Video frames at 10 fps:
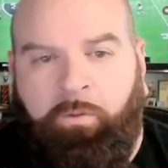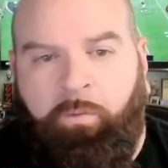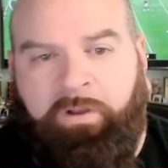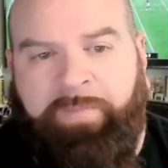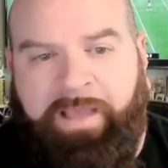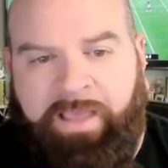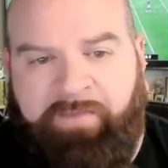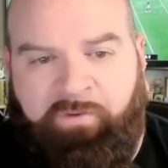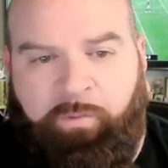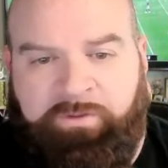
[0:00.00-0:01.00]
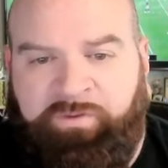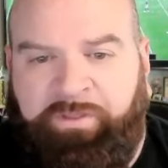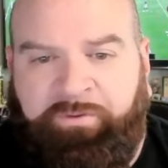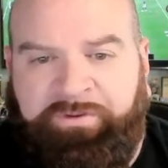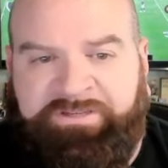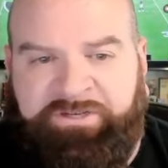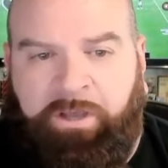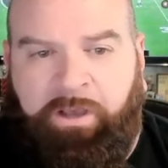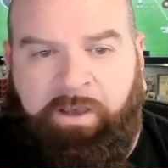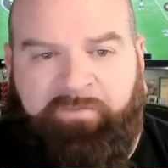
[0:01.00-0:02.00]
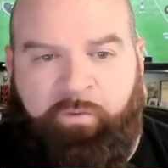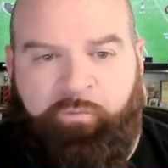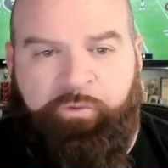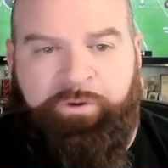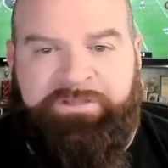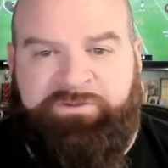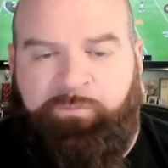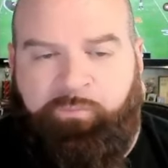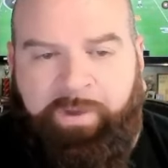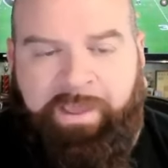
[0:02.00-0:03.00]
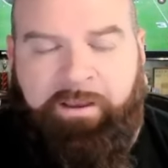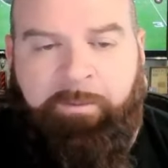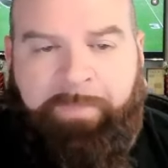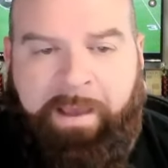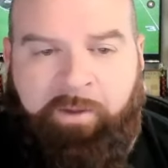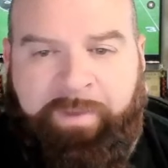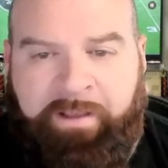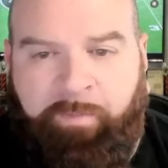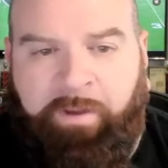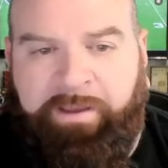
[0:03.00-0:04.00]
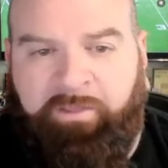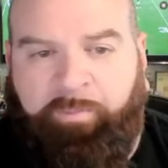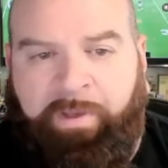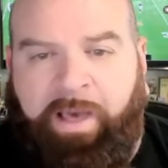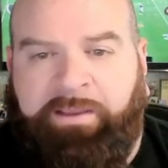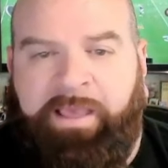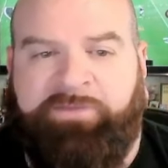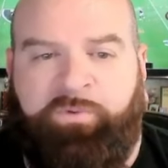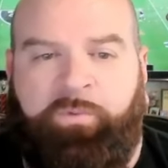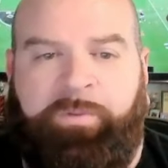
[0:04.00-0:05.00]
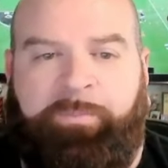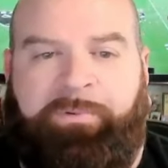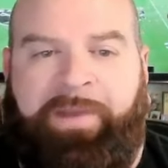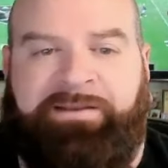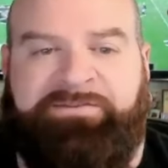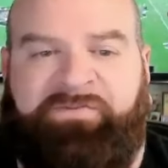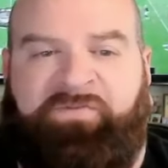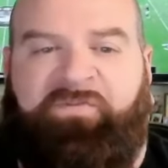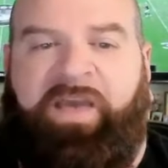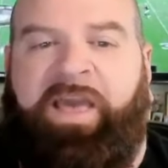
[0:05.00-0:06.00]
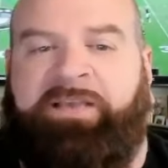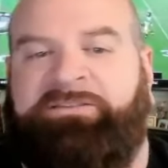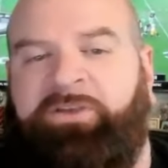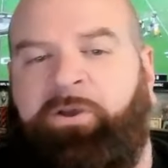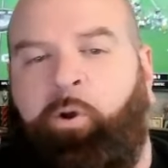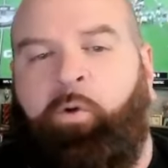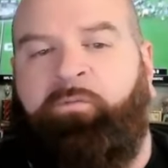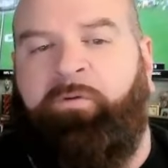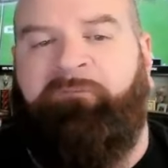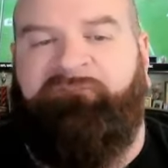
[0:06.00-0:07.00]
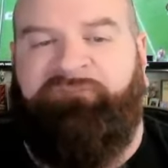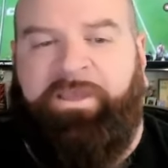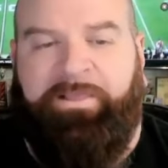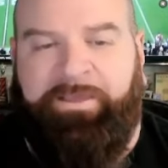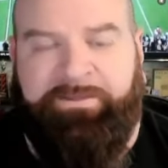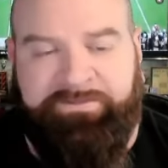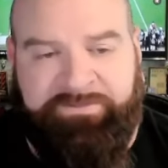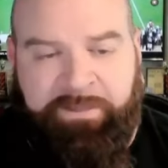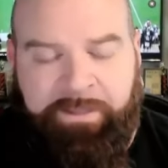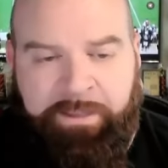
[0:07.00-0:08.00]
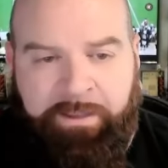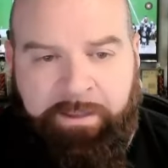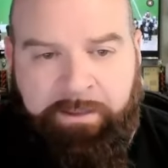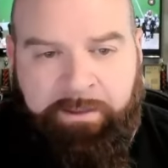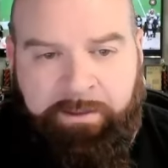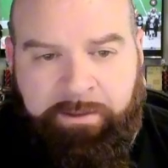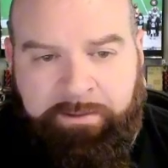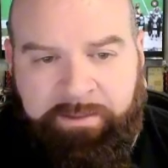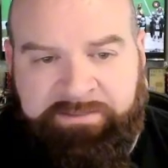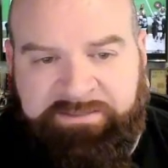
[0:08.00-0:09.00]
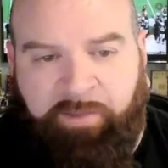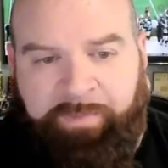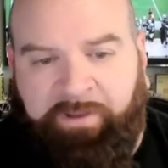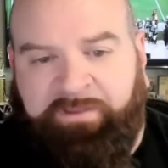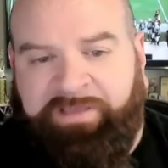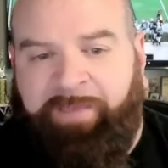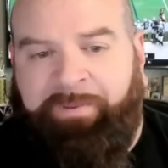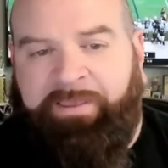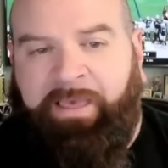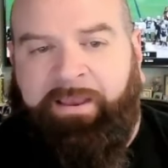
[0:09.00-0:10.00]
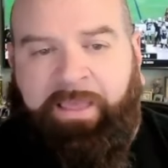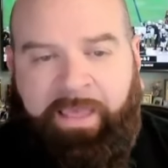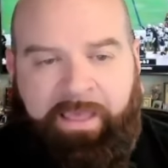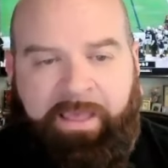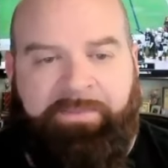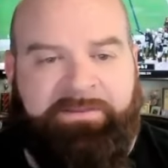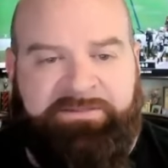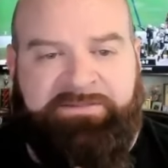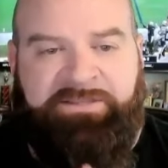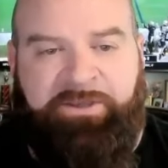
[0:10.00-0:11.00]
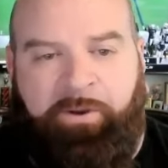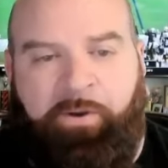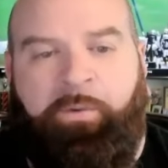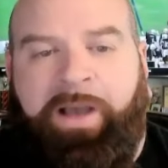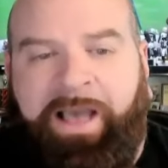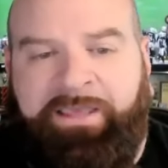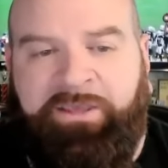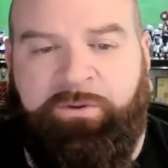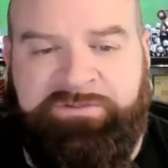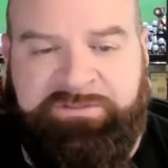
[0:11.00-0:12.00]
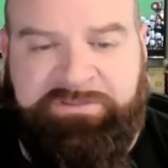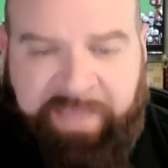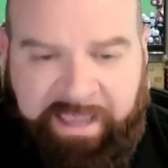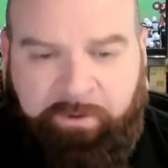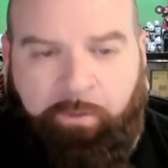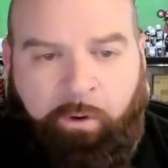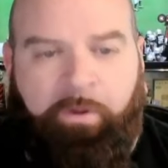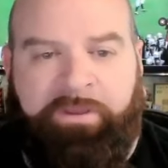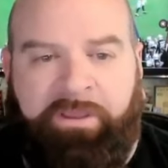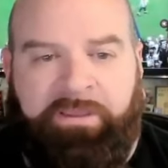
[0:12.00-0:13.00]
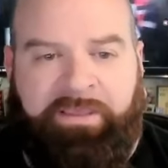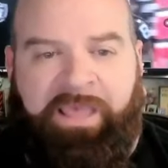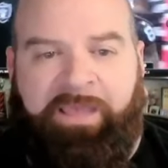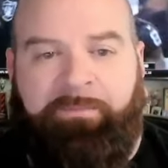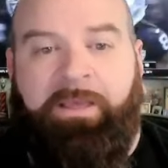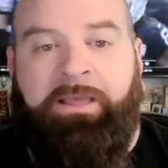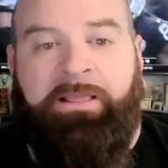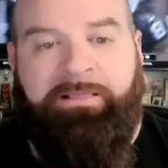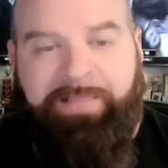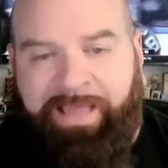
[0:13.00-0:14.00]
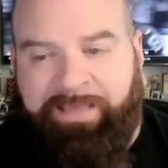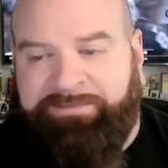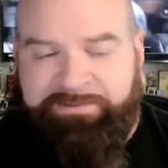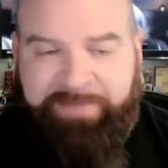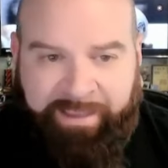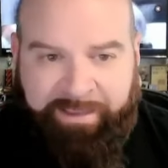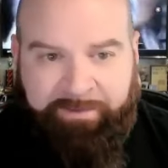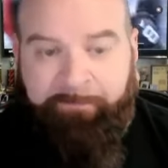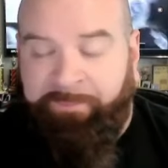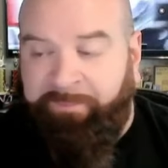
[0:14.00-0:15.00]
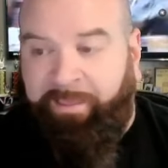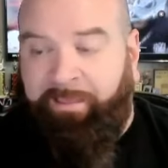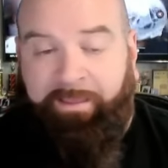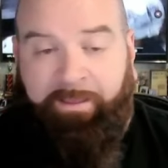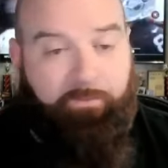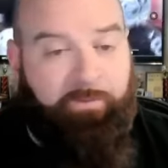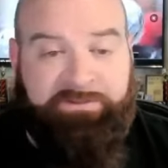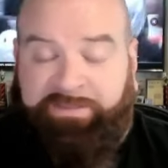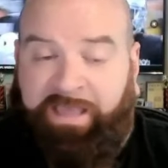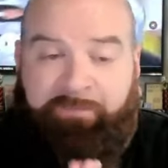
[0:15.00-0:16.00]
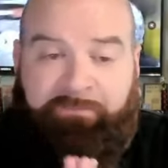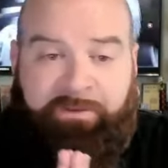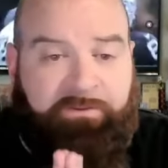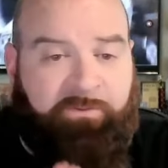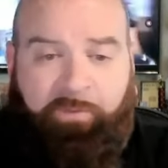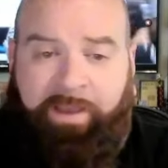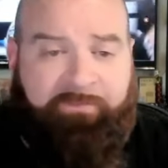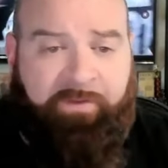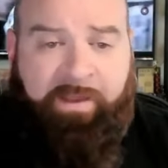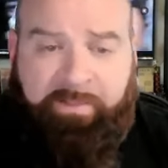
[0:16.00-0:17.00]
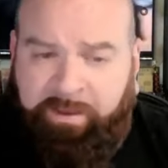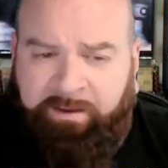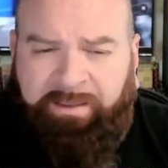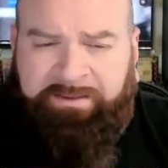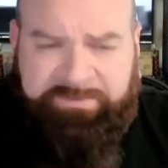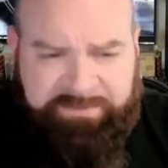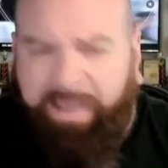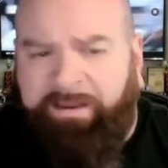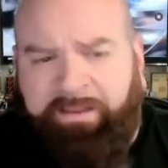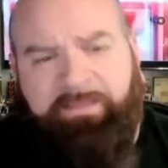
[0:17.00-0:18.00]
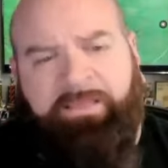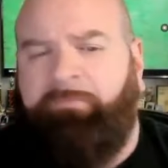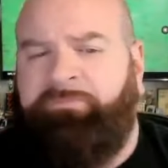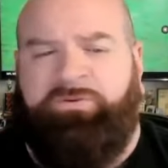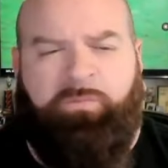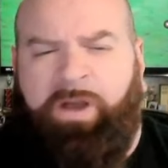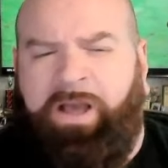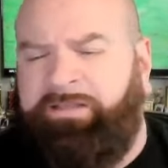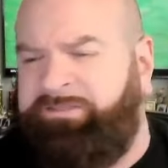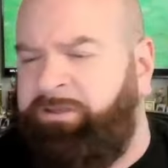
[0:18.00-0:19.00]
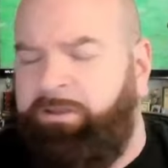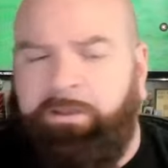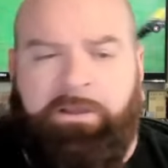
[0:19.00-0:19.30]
Welcome back, everyone, to another edition of Rudy's Rant, powered by Come On Now, the podcast where we practice facts over feelings. Let's jump in on the topic at hand. This is the Ohio State-Oregon game last night that was, I mean, quite frankly, an exciting game to watch.